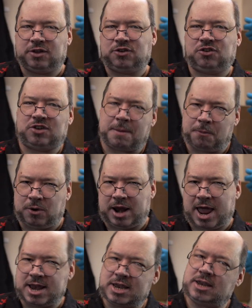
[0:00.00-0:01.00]
separate
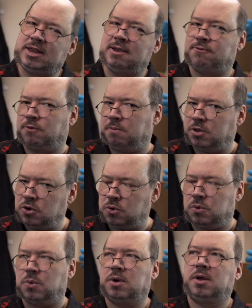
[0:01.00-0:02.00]
entity from
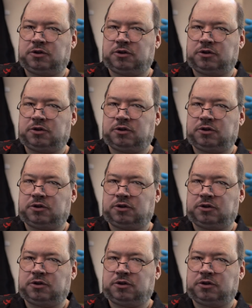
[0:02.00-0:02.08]
you.